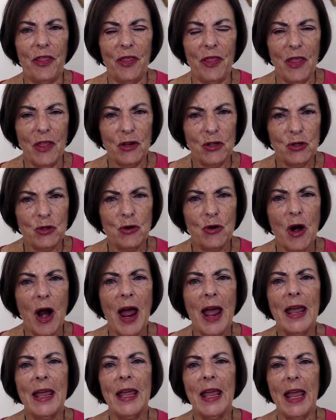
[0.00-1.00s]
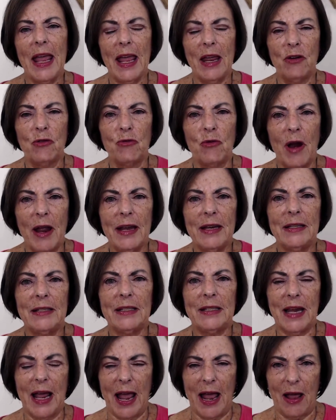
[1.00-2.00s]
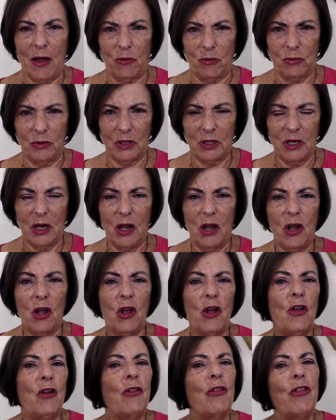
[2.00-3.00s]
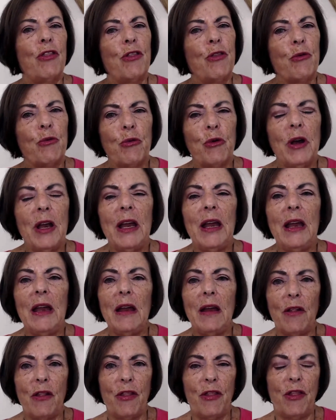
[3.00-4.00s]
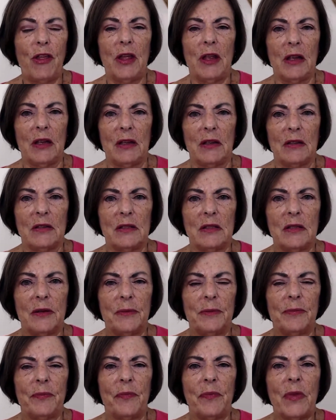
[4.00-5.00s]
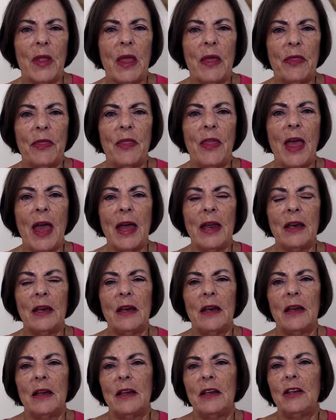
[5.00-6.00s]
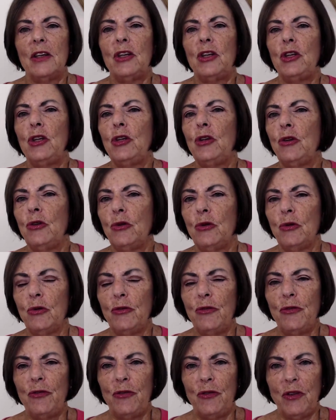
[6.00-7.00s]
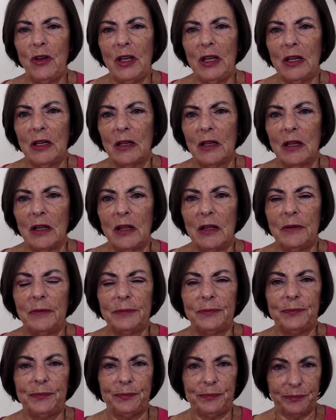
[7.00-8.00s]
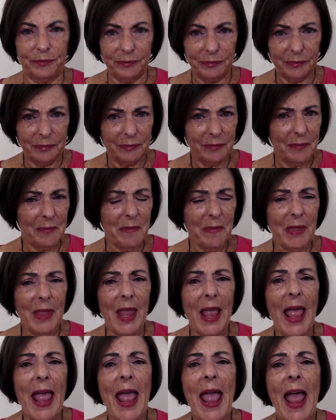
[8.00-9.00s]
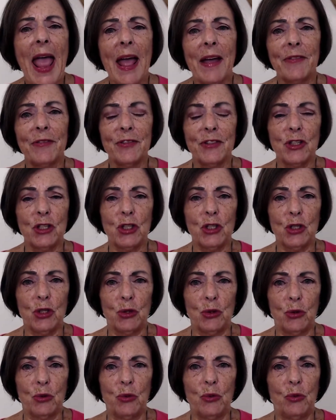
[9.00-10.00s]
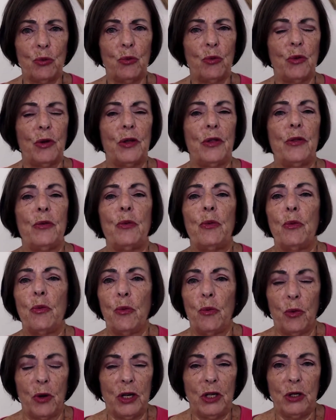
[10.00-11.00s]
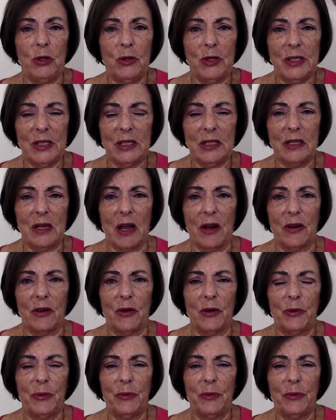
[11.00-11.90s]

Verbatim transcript: Try and write down three things that you feel have to do with when you stutter